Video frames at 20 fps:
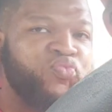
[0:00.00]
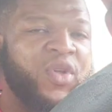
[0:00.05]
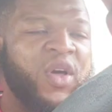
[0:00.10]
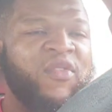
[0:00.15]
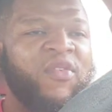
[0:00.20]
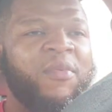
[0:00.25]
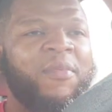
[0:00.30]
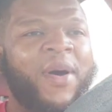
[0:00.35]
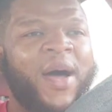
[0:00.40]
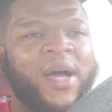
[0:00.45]

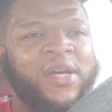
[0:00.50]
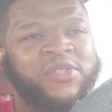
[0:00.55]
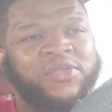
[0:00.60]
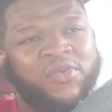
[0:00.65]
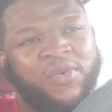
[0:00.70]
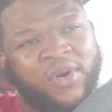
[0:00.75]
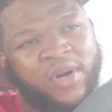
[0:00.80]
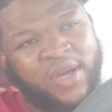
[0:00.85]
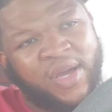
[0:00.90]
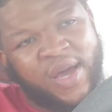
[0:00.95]
of a
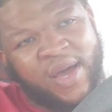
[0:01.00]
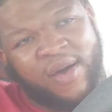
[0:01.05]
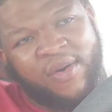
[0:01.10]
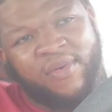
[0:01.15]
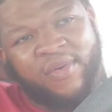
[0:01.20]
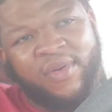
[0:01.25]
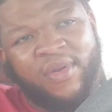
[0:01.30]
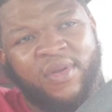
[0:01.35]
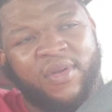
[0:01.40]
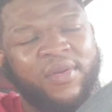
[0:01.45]
boxing workout.
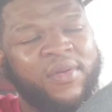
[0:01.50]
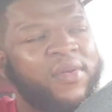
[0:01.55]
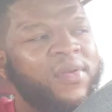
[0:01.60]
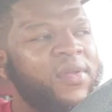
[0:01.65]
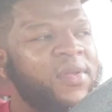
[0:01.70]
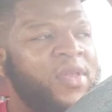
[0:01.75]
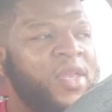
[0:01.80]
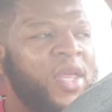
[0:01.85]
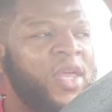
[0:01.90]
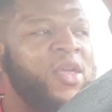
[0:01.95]

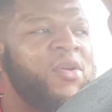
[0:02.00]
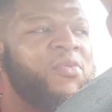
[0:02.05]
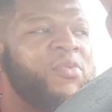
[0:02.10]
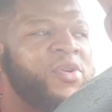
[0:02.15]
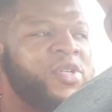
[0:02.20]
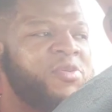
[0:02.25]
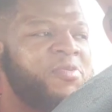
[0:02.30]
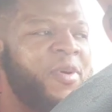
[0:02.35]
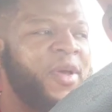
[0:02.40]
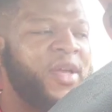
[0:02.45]
Then you
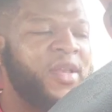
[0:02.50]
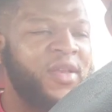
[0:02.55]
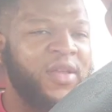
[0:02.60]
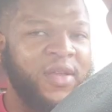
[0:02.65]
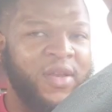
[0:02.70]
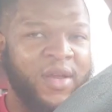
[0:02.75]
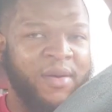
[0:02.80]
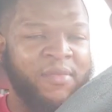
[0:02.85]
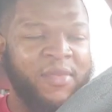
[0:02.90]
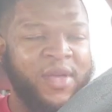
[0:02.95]
respect
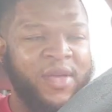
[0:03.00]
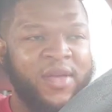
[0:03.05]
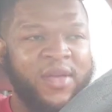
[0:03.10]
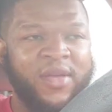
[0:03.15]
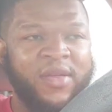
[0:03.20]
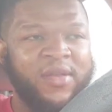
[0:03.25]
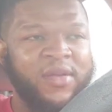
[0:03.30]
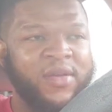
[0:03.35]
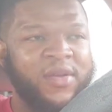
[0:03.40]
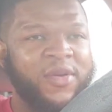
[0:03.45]
it. I
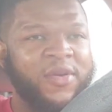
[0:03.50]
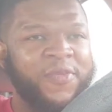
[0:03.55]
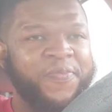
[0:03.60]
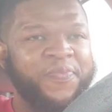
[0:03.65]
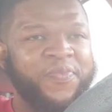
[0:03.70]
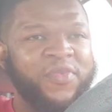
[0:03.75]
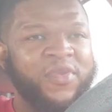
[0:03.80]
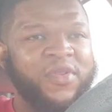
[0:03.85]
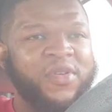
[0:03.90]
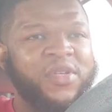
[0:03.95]
mean,
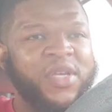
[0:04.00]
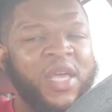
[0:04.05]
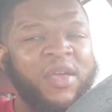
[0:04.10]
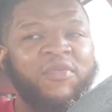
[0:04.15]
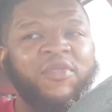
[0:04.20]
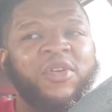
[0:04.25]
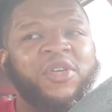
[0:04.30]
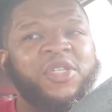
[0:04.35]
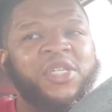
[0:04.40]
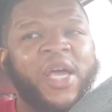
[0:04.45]

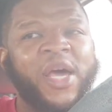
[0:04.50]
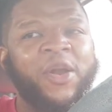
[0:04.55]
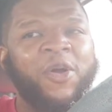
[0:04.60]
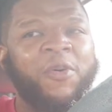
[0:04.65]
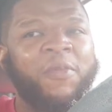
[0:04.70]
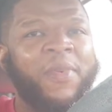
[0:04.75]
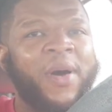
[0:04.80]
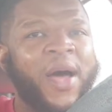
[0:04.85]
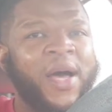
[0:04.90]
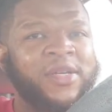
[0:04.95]
even the
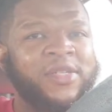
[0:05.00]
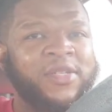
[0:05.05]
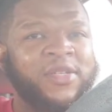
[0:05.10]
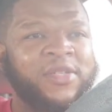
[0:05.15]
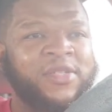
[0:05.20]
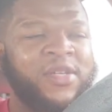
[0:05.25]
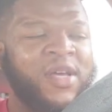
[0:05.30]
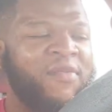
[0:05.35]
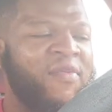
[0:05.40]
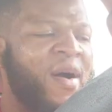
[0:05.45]
shadow boxing
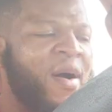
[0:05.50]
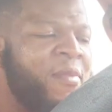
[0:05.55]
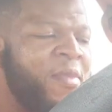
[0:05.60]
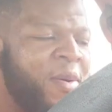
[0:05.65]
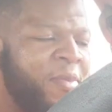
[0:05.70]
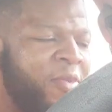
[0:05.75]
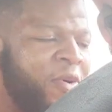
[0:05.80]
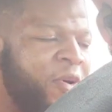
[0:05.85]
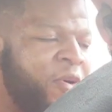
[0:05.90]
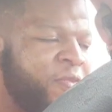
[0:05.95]
is tough. I
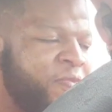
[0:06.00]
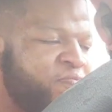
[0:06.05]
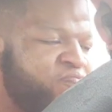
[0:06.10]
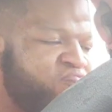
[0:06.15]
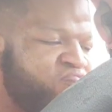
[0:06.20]
remember